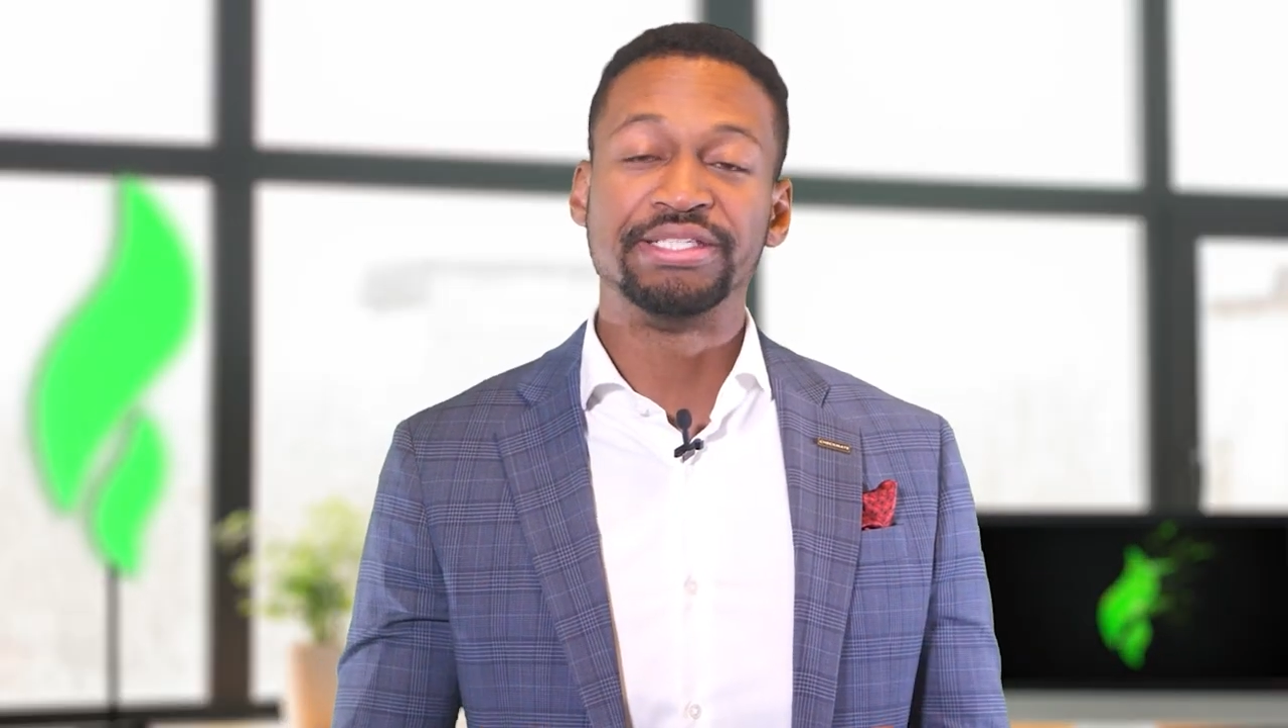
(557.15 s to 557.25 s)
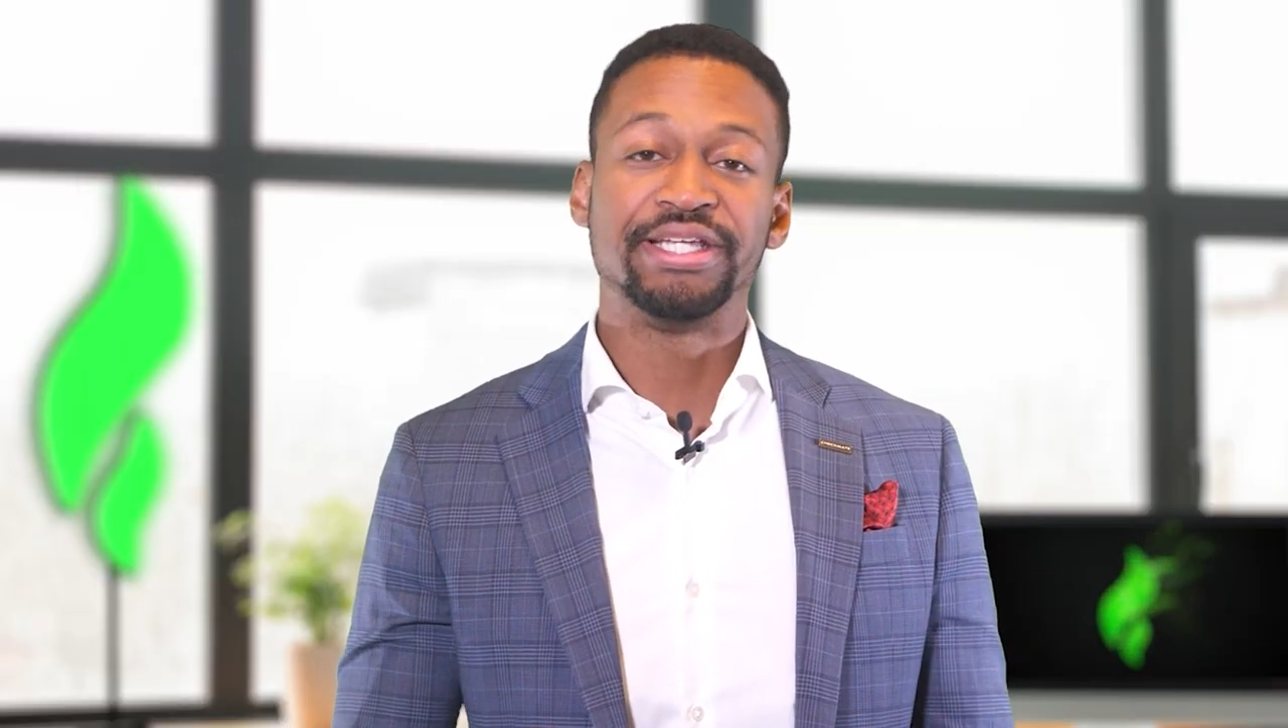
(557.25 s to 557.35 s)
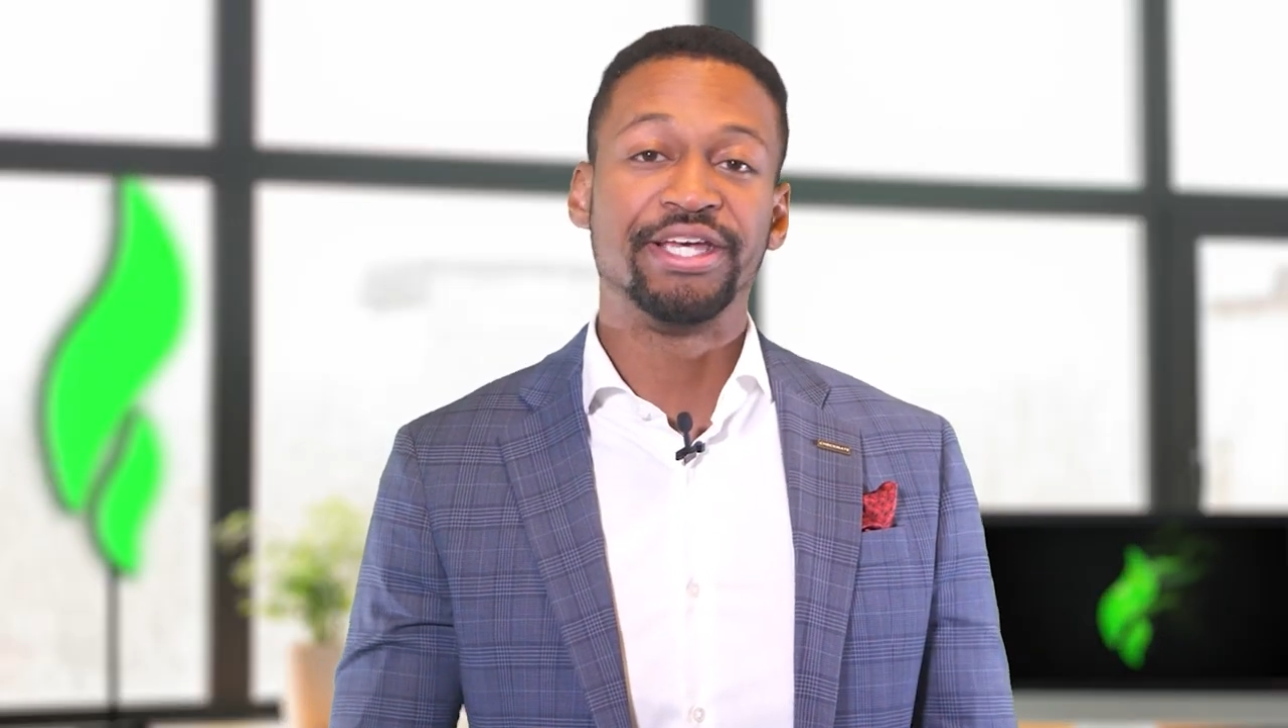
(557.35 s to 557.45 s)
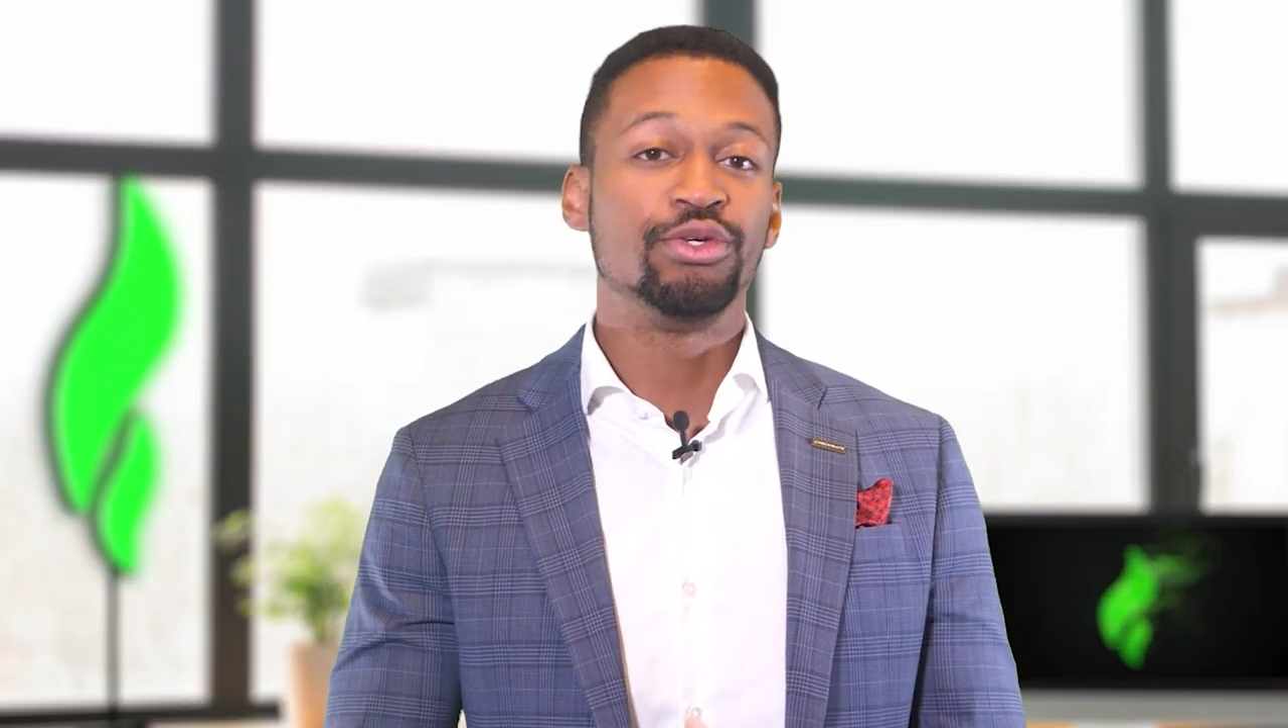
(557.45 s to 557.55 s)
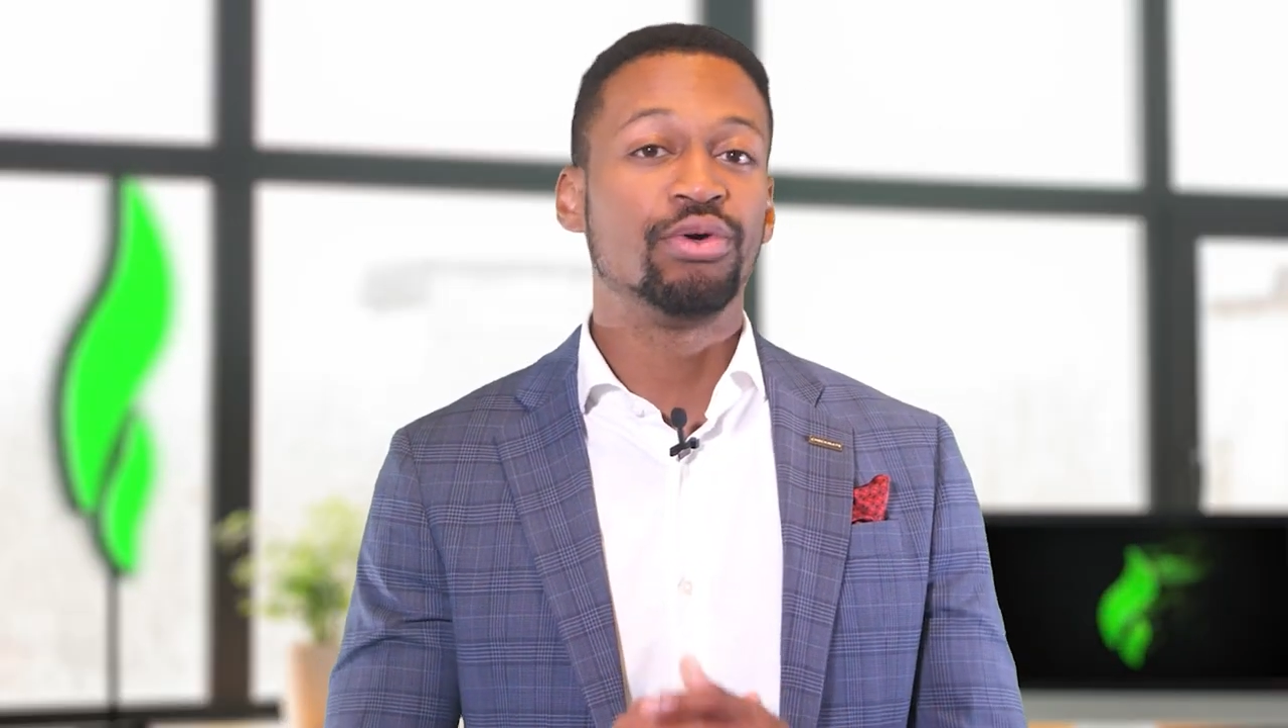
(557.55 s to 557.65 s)
is
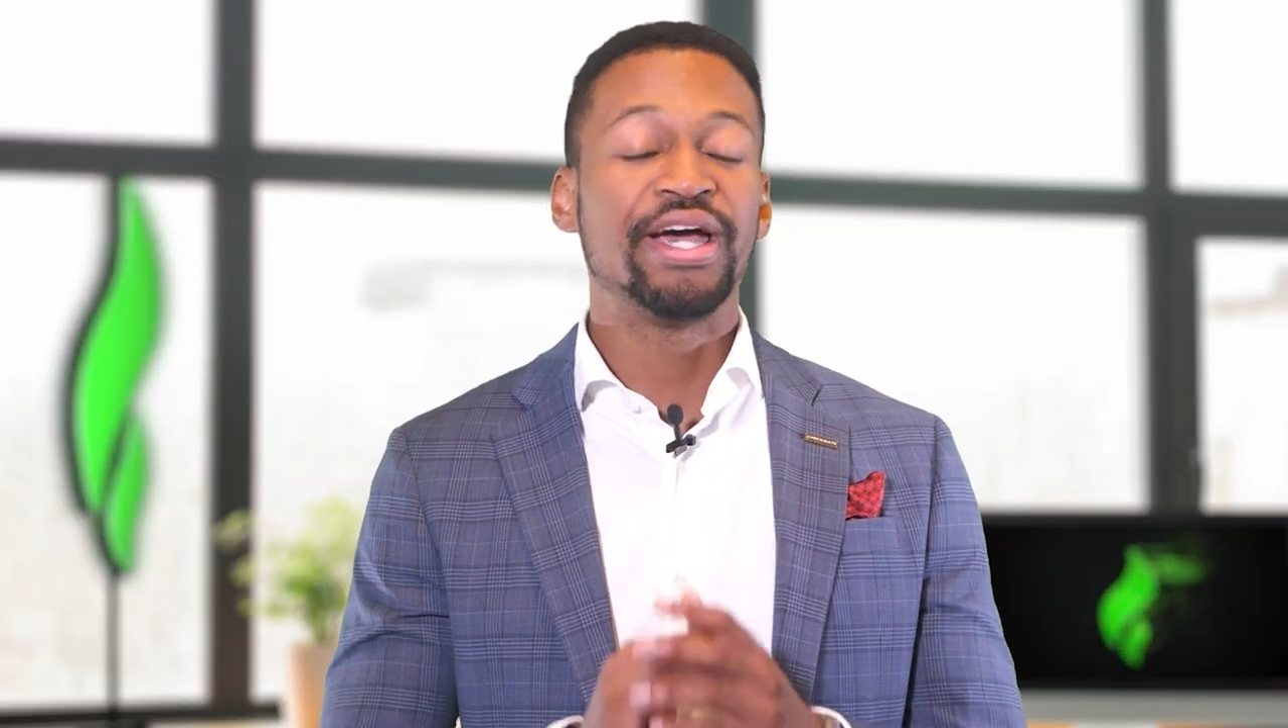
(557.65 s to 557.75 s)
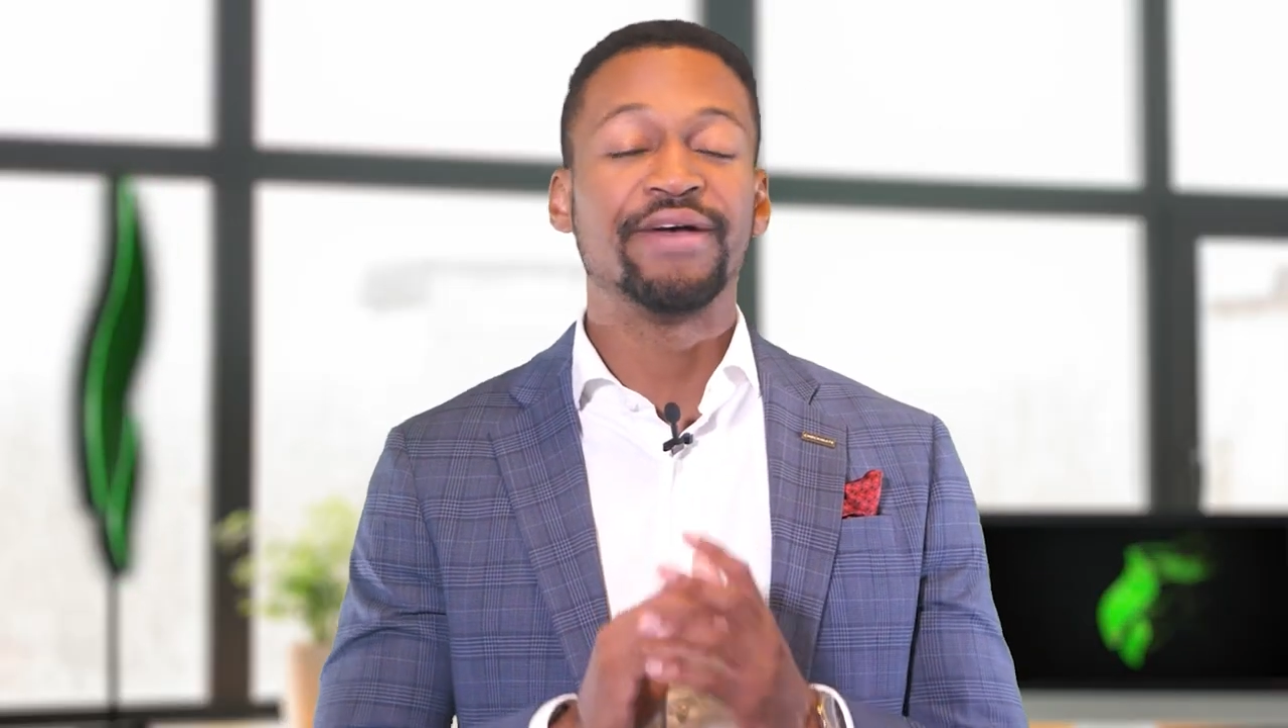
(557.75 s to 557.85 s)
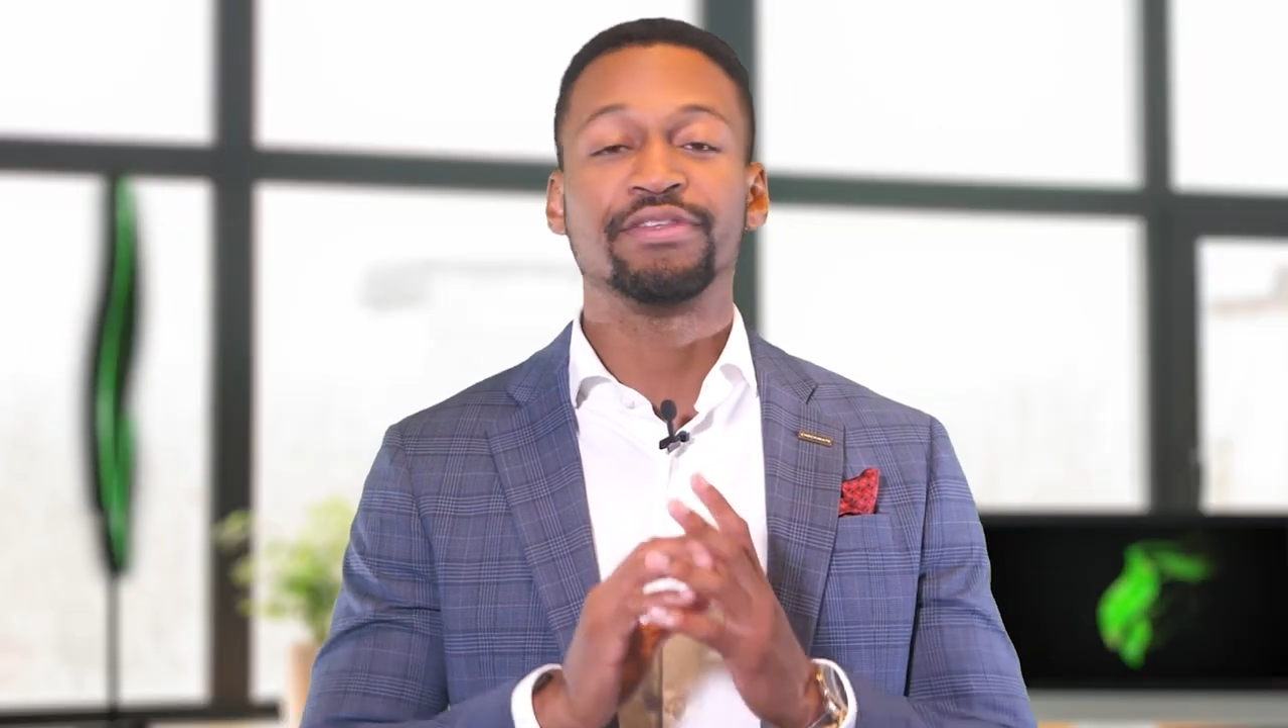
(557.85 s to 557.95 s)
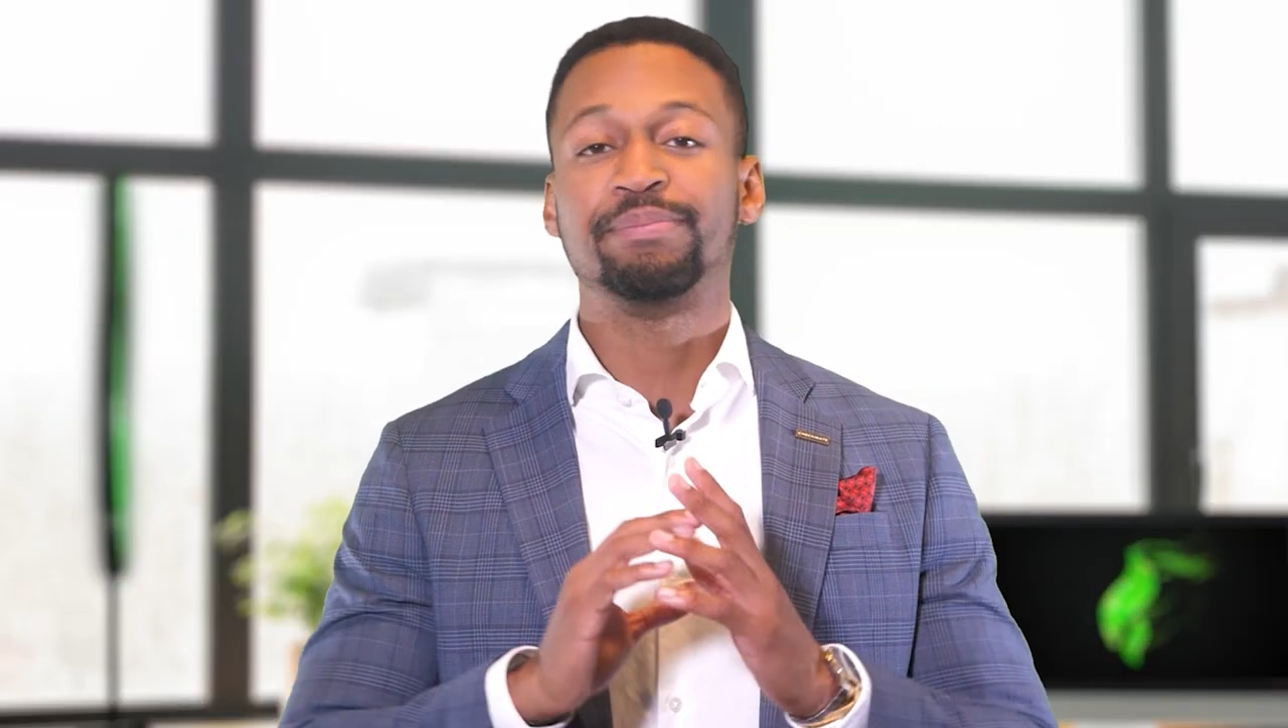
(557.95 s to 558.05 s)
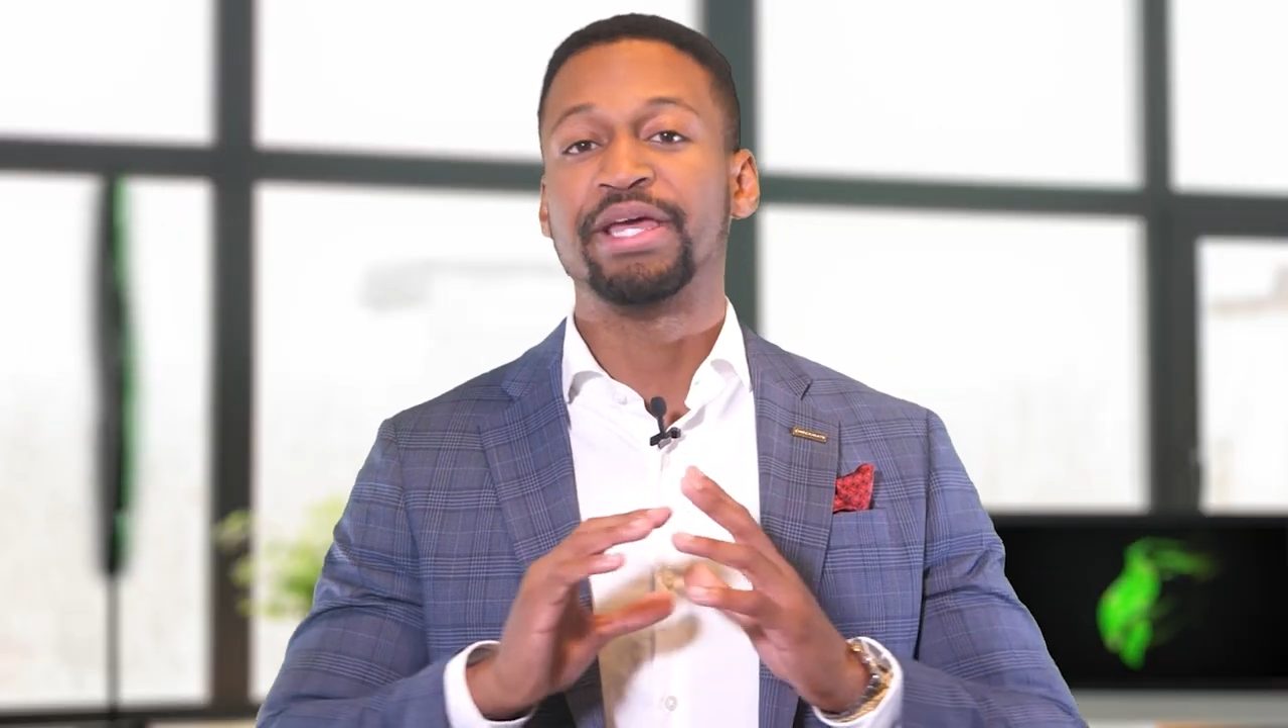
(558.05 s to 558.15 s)
that you don't have to